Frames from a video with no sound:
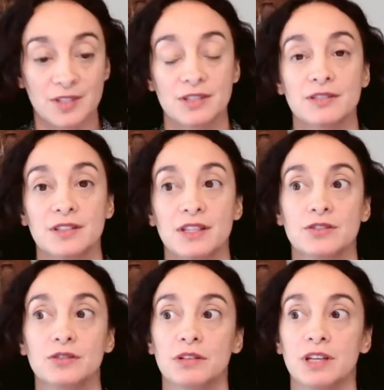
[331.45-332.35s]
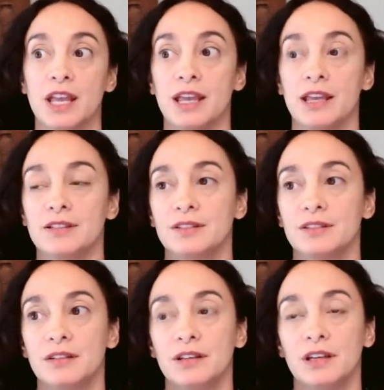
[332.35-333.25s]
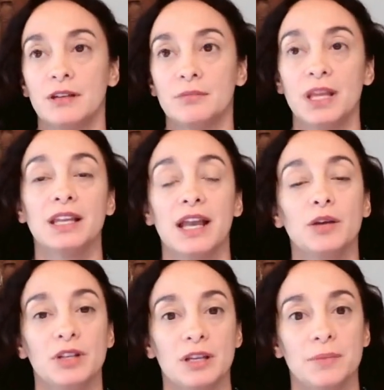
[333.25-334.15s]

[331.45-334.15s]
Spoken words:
Does this create inequity